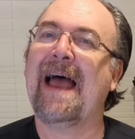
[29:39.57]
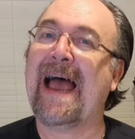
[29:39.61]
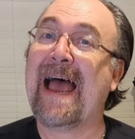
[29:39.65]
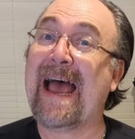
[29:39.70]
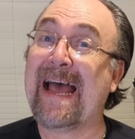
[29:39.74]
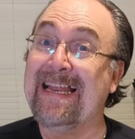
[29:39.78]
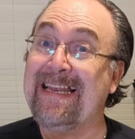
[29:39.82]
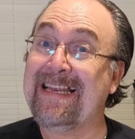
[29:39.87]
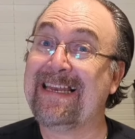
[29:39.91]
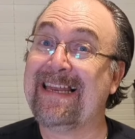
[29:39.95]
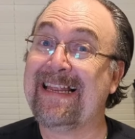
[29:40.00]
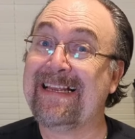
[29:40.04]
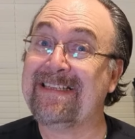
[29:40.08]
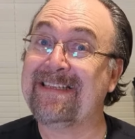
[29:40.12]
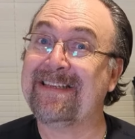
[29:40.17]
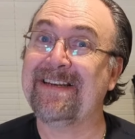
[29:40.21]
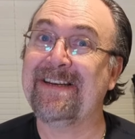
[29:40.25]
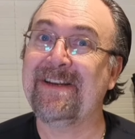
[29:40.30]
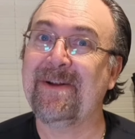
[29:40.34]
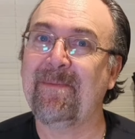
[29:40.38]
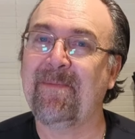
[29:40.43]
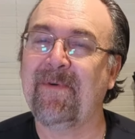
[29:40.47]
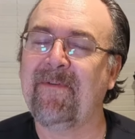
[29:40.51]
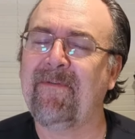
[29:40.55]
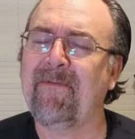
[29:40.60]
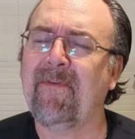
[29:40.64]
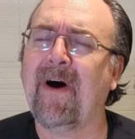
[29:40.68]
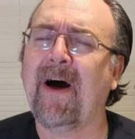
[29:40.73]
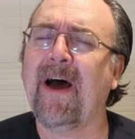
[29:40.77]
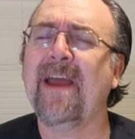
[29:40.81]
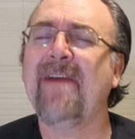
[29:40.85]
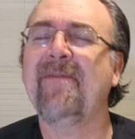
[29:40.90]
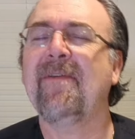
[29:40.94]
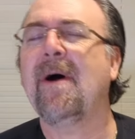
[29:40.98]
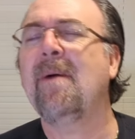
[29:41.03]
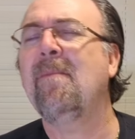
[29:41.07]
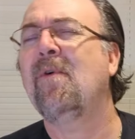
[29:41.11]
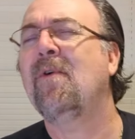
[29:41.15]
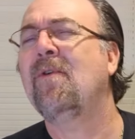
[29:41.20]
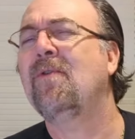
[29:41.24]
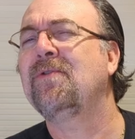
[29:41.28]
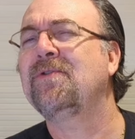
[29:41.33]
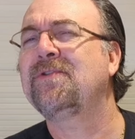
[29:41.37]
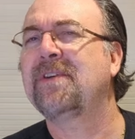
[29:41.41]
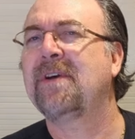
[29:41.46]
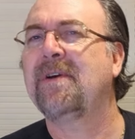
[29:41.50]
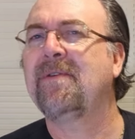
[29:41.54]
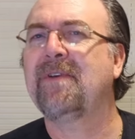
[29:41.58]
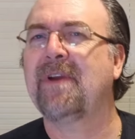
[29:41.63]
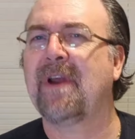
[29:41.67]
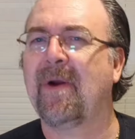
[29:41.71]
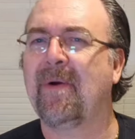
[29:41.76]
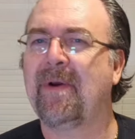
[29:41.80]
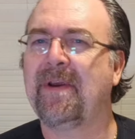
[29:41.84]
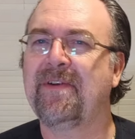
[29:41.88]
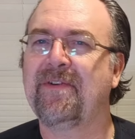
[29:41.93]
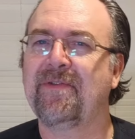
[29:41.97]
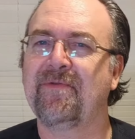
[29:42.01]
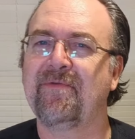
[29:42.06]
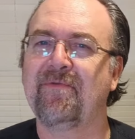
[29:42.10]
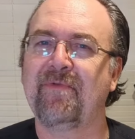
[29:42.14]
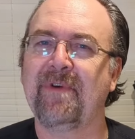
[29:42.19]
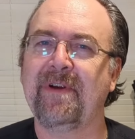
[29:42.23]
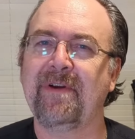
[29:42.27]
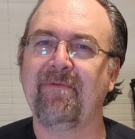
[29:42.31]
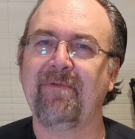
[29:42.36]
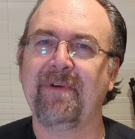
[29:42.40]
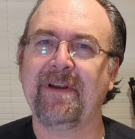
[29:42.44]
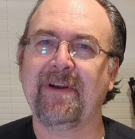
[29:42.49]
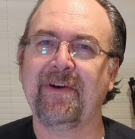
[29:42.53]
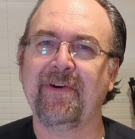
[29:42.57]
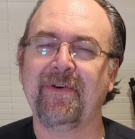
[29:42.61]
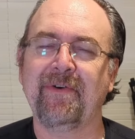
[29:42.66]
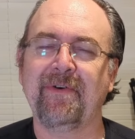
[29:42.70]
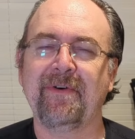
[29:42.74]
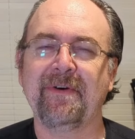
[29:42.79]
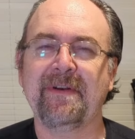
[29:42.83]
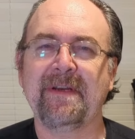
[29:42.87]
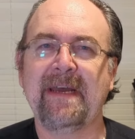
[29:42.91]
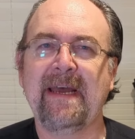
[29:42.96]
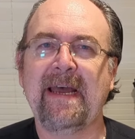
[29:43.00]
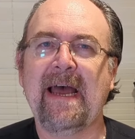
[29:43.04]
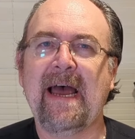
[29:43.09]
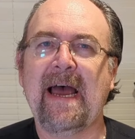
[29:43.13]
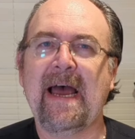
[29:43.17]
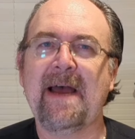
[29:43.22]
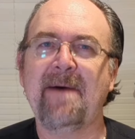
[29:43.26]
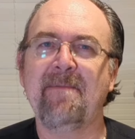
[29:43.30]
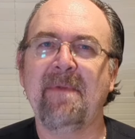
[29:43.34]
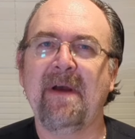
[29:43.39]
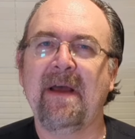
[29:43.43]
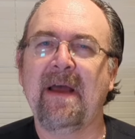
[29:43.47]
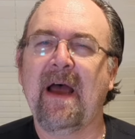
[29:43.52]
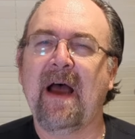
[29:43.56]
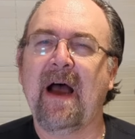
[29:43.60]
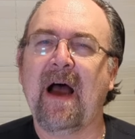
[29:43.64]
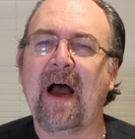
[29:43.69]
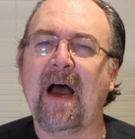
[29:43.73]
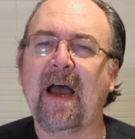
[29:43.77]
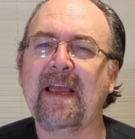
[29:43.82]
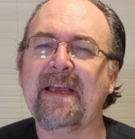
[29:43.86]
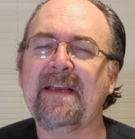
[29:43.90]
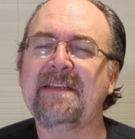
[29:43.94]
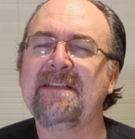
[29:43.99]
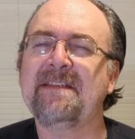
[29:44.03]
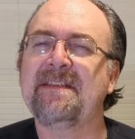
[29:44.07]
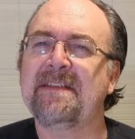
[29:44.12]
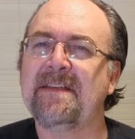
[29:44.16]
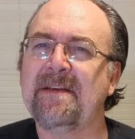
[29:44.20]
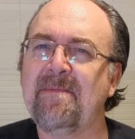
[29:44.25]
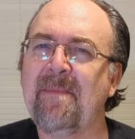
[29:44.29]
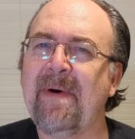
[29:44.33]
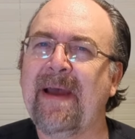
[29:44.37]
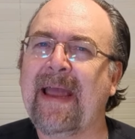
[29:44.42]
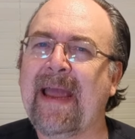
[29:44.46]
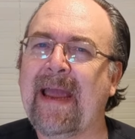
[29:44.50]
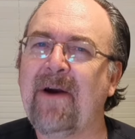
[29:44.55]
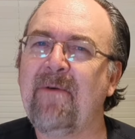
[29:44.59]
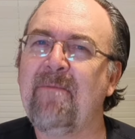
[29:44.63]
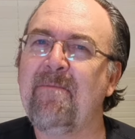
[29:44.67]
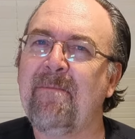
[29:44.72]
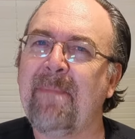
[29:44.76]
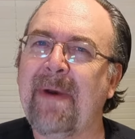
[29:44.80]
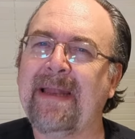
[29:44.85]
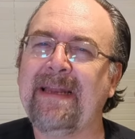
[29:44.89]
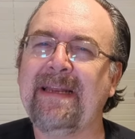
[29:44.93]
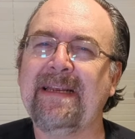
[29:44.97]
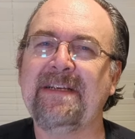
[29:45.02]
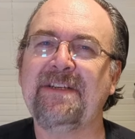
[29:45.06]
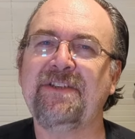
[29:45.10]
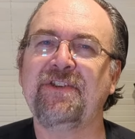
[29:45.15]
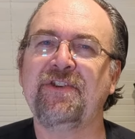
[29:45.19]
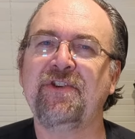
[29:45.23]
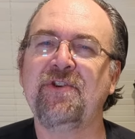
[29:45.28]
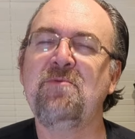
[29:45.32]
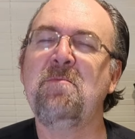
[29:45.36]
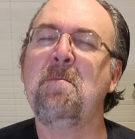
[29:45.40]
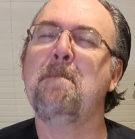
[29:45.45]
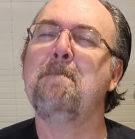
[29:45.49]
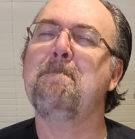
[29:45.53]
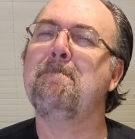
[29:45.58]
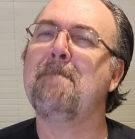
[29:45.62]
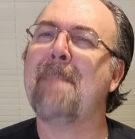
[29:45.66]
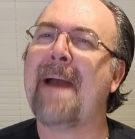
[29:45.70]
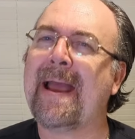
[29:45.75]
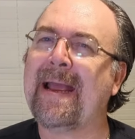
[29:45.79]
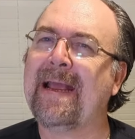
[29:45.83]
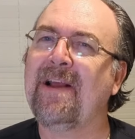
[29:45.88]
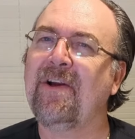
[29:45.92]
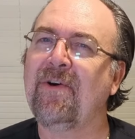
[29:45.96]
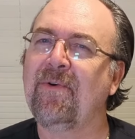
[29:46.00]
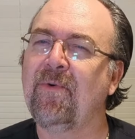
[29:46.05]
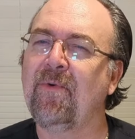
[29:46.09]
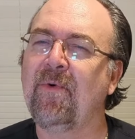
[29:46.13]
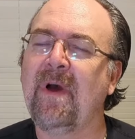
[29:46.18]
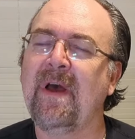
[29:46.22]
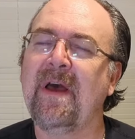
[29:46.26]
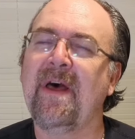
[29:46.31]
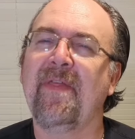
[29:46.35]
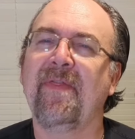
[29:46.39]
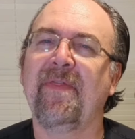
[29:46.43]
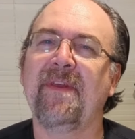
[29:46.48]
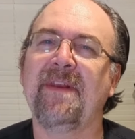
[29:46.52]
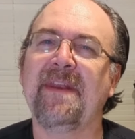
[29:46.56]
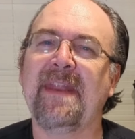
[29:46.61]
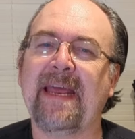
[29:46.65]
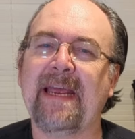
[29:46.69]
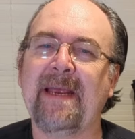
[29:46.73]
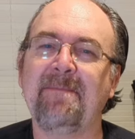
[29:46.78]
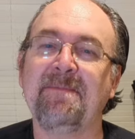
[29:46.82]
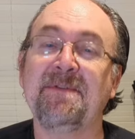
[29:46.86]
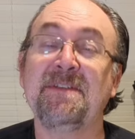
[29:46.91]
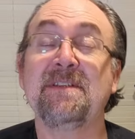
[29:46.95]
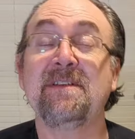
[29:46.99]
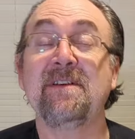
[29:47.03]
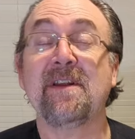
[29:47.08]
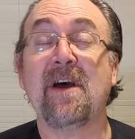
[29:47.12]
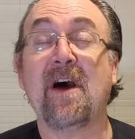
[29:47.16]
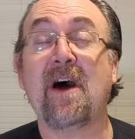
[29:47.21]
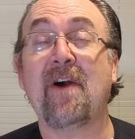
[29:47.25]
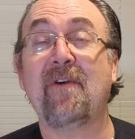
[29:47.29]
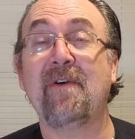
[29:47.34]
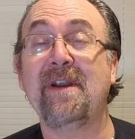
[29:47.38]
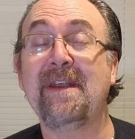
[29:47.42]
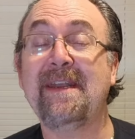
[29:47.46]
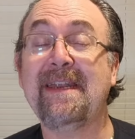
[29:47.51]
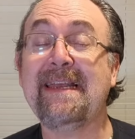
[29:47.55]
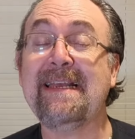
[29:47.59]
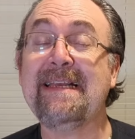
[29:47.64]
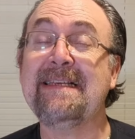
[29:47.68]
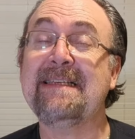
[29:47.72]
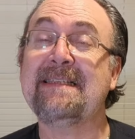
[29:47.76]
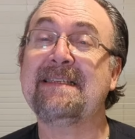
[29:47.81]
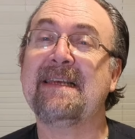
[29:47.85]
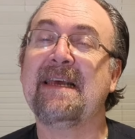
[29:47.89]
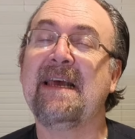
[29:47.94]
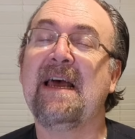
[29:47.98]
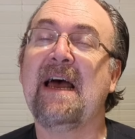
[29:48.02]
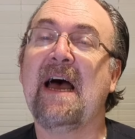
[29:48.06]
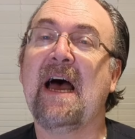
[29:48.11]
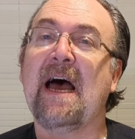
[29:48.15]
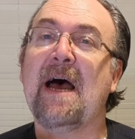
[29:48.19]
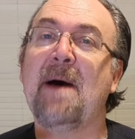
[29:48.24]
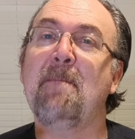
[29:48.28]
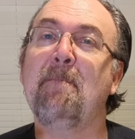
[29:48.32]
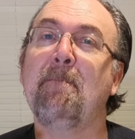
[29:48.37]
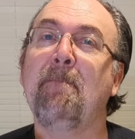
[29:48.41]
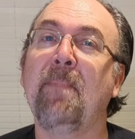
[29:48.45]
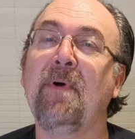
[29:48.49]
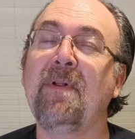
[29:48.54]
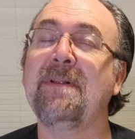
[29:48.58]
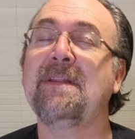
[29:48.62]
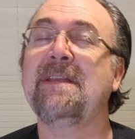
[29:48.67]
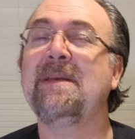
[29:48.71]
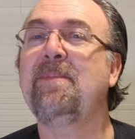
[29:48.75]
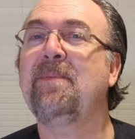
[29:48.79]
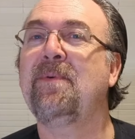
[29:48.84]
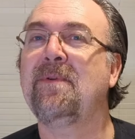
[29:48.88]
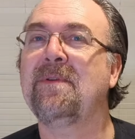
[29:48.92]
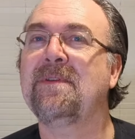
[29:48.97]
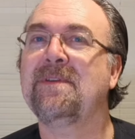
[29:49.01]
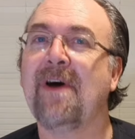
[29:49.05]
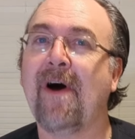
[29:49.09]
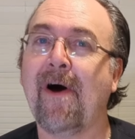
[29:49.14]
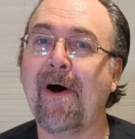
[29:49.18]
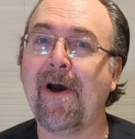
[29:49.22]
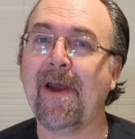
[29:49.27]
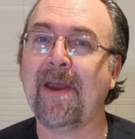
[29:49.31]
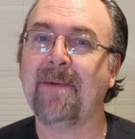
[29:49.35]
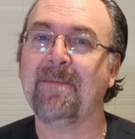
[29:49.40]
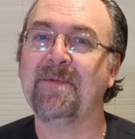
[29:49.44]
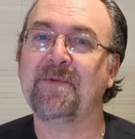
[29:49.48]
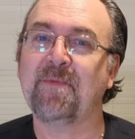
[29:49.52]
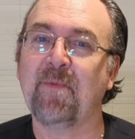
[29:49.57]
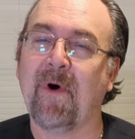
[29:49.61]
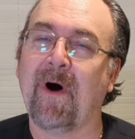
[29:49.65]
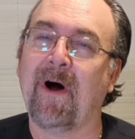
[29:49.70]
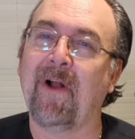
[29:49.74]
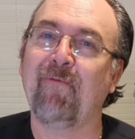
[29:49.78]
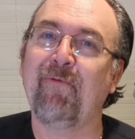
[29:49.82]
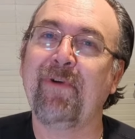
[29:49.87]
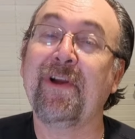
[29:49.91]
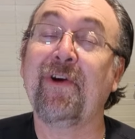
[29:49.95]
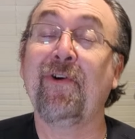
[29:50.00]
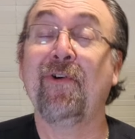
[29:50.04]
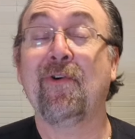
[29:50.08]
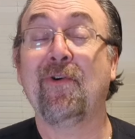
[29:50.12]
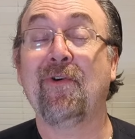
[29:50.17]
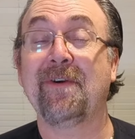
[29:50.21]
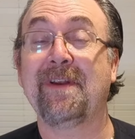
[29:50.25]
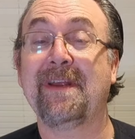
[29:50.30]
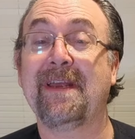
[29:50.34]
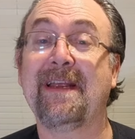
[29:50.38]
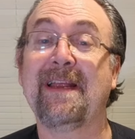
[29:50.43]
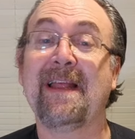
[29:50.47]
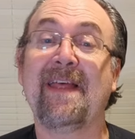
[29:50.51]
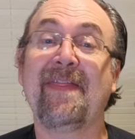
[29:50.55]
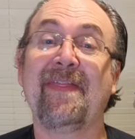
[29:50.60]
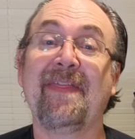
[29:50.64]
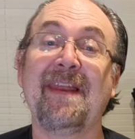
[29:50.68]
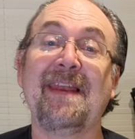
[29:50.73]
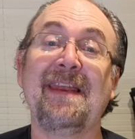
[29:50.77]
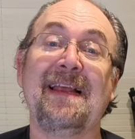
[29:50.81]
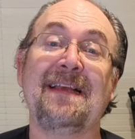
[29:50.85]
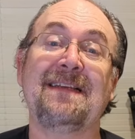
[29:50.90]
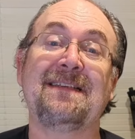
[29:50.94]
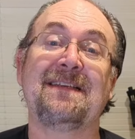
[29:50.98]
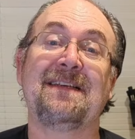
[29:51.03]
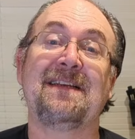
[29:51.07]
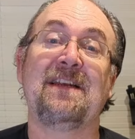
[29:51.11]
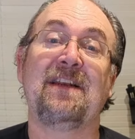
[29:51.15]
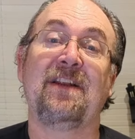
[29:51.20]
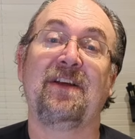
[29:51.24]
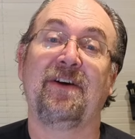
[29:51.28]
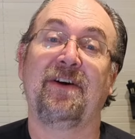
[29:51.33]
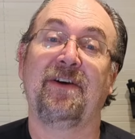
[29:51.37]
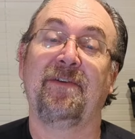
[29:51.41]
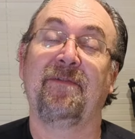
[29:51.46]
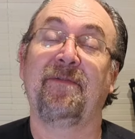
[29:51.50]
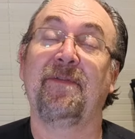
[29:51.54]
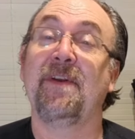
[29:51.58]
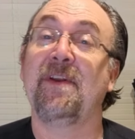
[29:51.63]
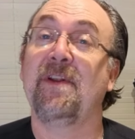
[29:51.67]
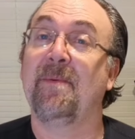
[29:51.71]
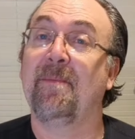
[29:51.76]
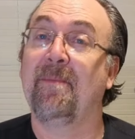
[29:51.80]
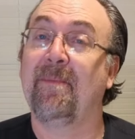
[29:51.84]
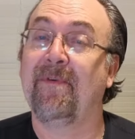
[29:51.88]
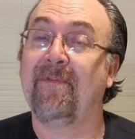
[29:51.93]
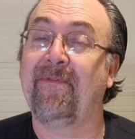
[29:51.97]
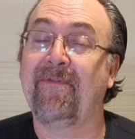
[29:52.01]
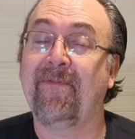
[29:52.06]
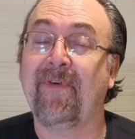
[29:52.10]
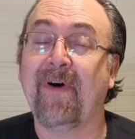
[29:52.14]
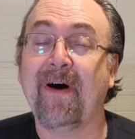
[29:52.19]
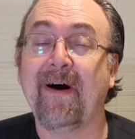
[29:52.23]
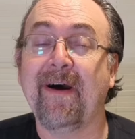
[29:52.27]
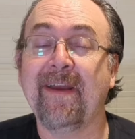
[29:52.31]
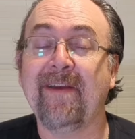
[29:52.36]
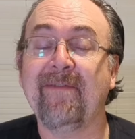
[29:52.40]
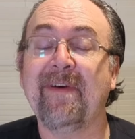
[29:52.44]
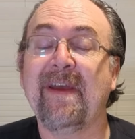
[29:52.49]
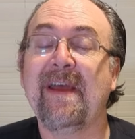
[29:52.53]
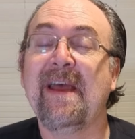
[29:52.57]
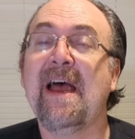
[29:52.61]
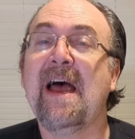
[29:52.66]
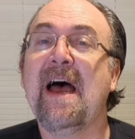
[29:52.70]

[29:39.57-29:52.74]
And lesson number 5, I'm also going to re-record. I somehow managed to mangle the name Star Anise multiple times while recording the lesson learned for number 5.